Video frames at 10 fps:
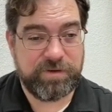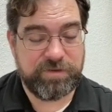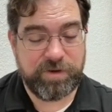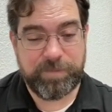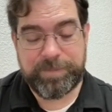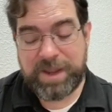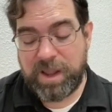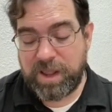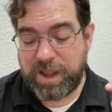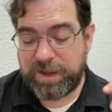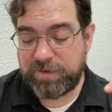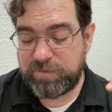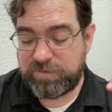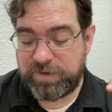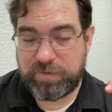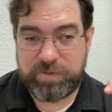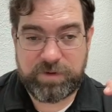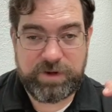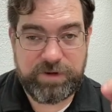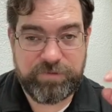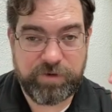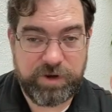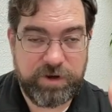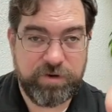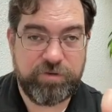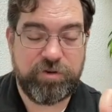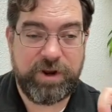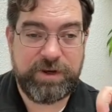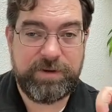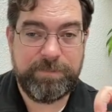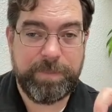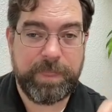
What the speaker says: So I don't see a real need for ear training,